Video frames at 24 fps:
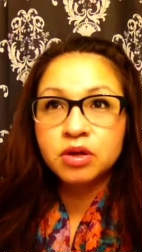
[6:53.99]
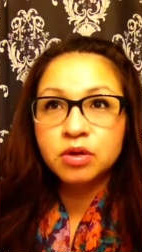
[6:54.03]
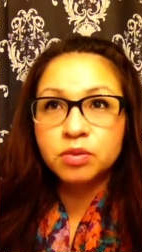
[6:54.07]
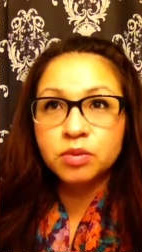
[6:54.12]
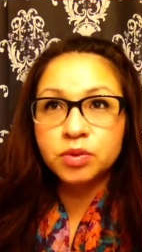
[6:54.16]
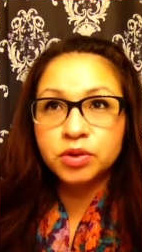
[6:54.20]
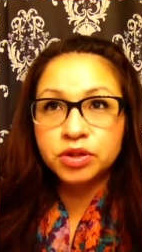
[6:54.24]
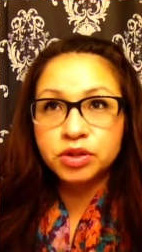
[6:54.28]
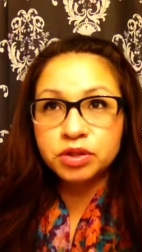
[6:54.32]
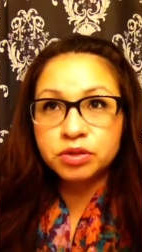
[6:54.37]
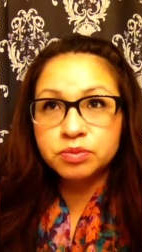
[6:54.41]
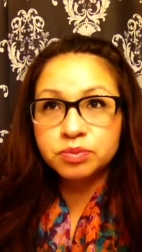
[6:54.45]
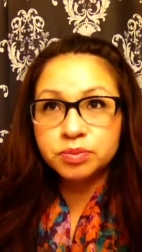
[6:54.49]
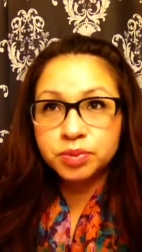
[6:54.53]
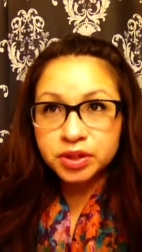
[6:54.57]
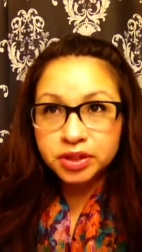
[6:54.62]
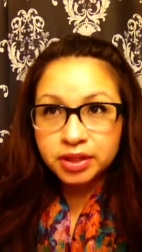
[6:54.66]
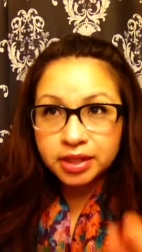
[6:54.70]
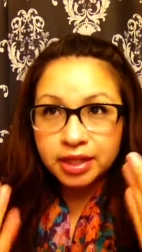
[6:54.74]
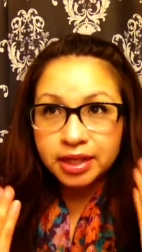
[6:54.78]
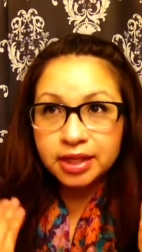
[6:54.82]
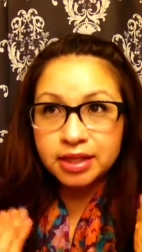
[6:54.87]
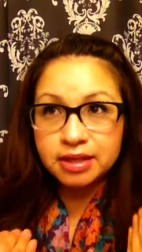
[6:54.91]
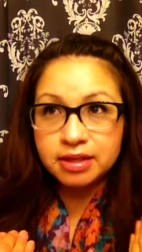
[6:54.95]
What you
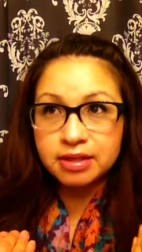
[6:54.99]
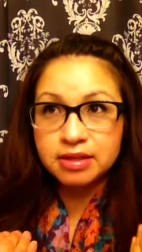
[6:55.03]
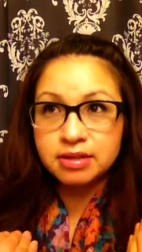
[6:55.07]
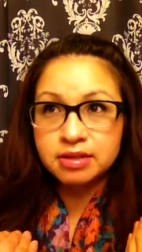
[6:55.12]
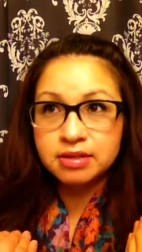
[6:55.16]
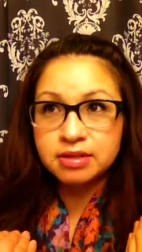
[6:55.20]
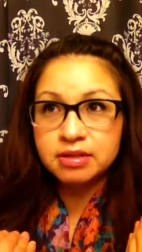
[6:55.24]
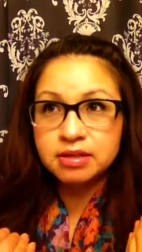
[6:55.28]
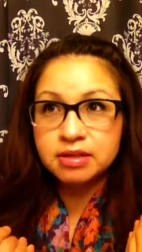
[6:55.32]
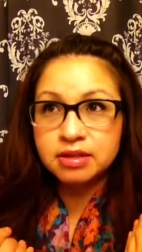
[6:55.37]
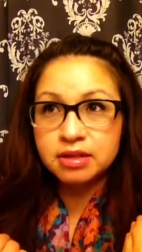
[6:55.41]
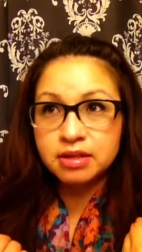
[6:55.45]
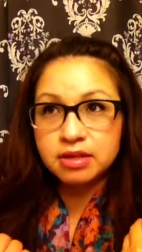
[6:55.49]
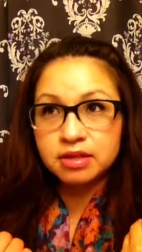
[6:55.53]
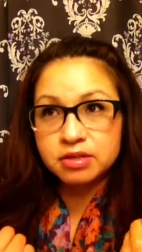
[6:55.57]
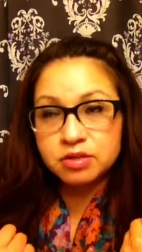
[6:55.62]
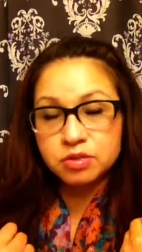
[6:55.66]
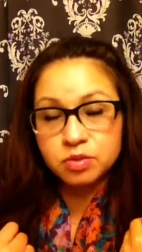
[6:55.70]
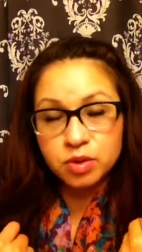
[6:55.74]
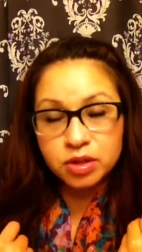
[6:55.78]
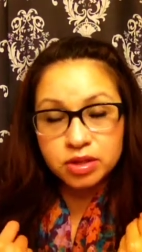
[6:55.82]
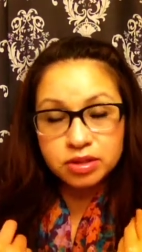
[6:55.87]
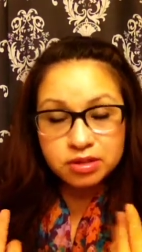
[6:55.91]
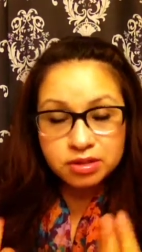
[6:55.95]
put in
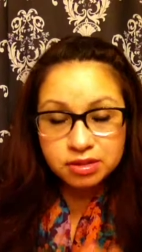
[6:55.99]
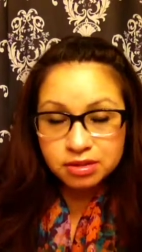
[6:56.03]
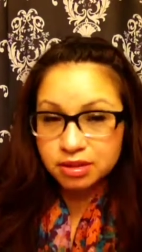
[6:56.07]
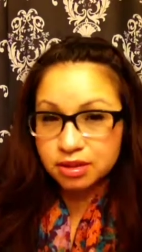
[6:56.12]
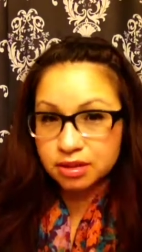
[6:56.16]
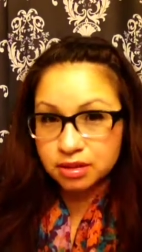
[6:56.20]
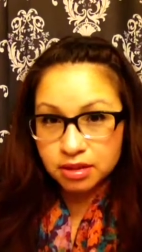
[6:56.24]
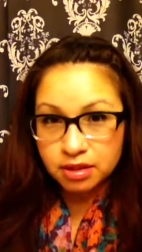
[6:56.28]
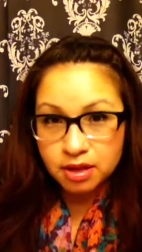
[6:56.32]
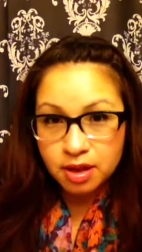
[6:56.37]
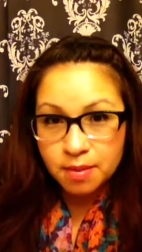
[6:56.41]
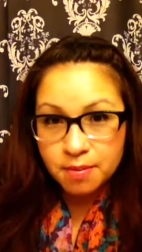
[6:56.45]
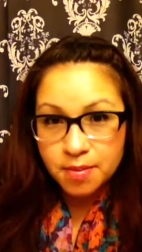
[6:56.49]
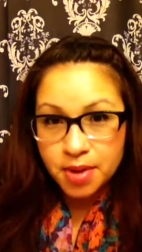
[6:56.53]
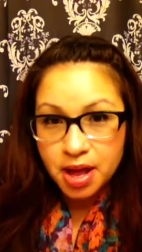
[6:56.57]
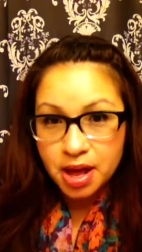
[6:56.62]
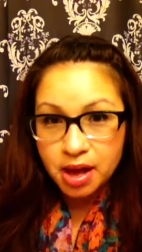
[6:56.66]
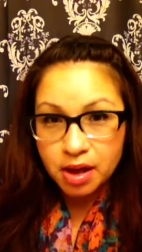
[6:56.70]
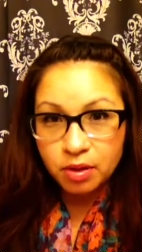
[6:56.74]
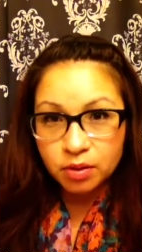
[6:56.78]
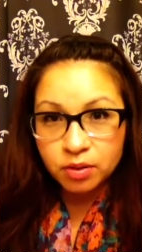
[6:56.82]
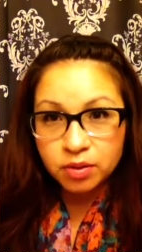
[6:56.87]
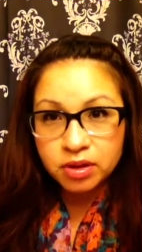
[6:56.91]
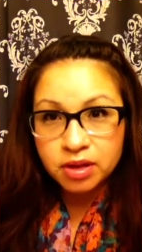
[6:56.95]
is what's going to come
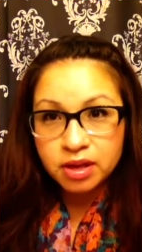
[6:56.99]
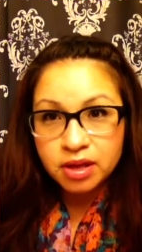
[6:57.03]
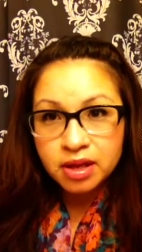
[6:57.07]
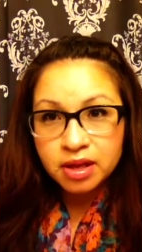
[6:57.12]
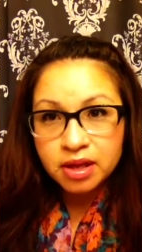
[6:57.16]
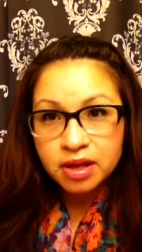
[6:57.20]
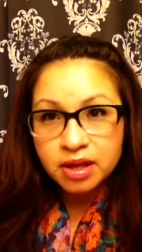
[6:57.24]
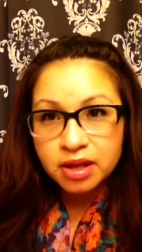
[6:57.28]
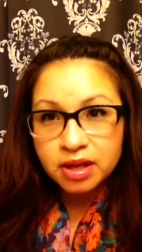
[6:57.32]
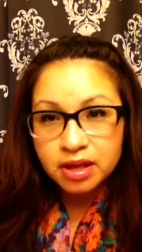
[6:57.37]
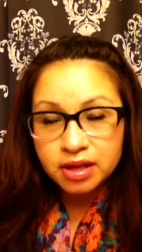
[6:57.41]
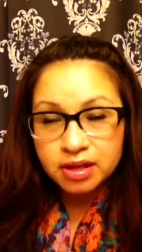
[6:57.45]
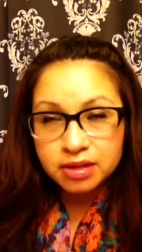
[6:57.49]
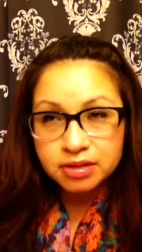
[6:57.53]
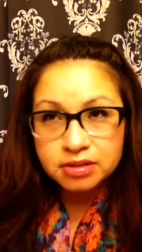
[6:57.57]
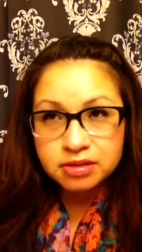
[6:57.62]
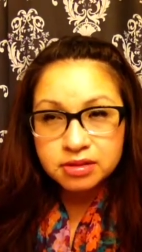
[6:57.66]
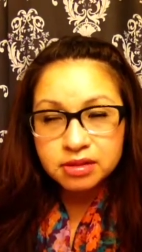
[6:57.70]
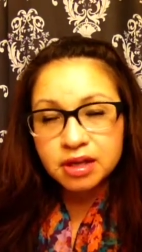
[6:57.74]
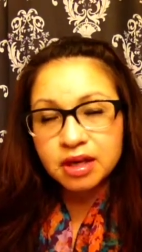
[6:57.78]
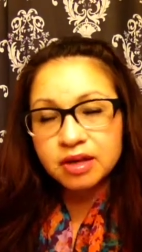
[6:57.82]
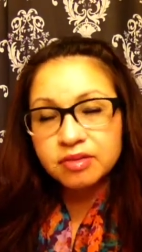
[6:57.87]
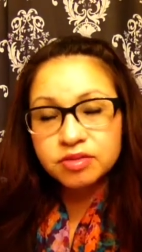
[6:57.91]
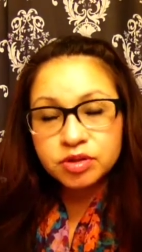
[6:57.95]
out.
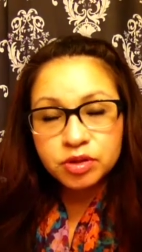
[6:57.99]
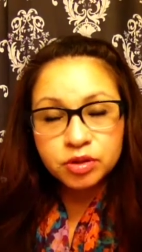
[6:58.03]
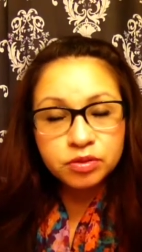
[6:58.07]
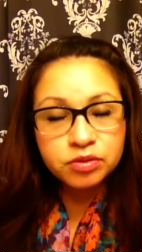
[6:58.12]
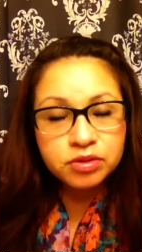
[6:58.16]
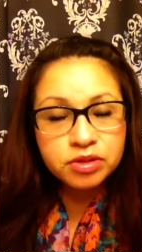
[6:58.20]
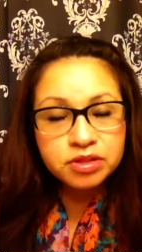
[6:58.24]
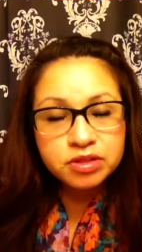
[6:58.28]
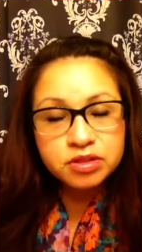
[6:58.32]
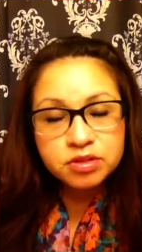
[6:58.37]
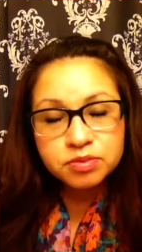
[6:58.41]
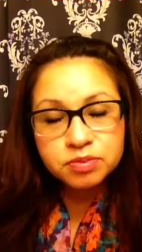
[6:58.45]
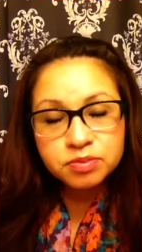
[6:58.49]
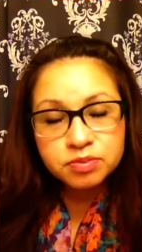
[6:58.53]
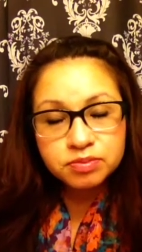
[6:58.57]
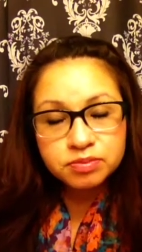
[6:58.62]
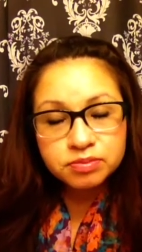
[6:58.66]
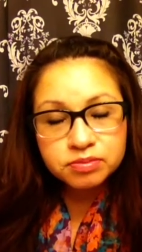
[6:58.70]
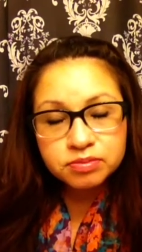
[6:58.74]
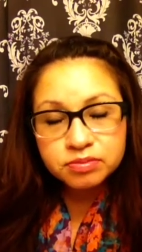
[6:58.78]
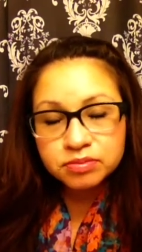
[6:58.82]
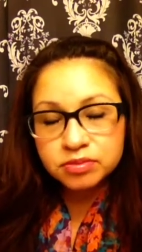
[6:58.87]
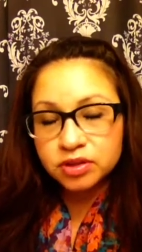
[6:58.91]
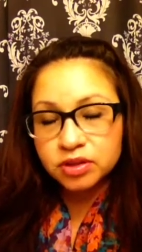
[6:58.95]
And I've known this,
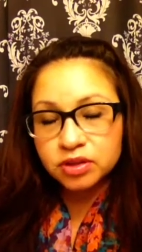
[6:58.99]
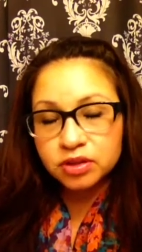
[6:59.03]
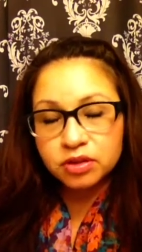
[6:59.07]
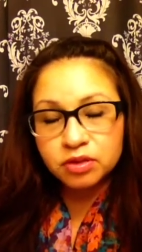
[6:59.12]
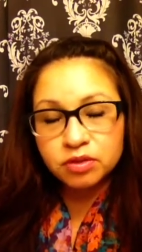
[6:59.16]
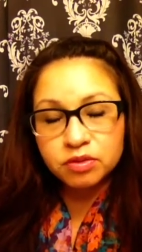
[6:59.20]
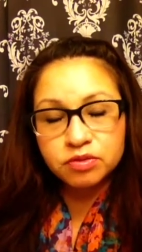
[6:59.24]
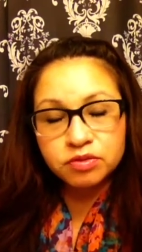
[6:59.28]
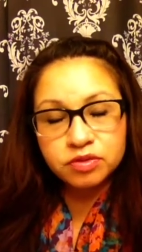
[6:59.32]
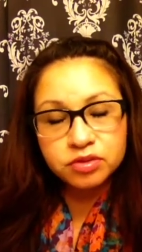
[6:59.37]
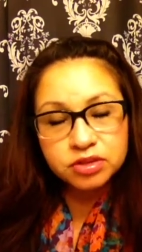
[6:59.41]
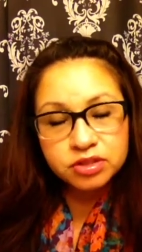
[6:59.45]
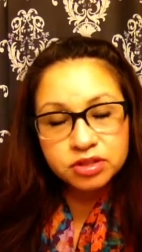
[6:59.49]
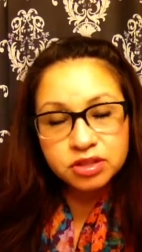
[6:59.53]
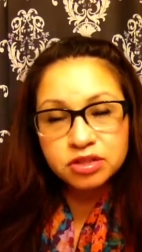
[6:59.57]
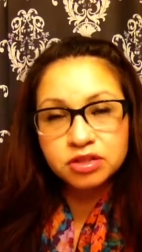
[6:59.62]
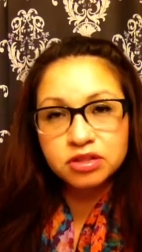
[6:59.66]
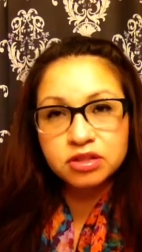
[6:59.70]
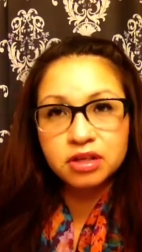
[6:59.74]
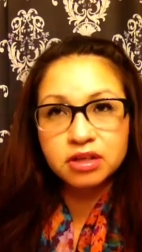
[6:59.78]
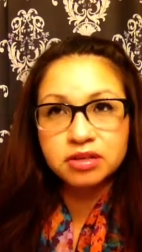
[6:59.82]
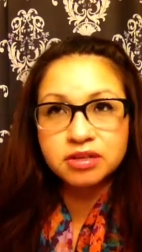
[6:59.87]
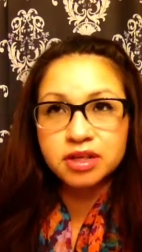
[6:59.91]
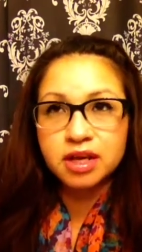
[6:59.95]
you know, for such
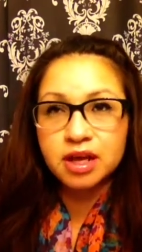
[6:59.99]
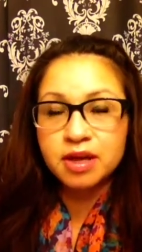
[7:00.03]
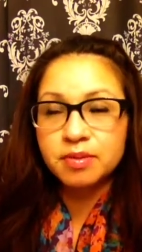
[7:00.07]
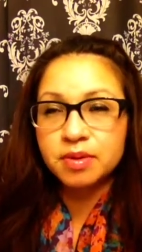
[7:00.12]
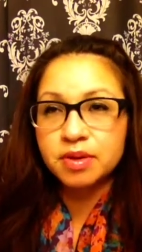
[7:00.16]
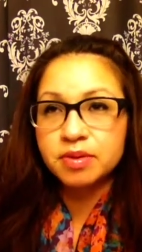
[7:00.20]
a long time.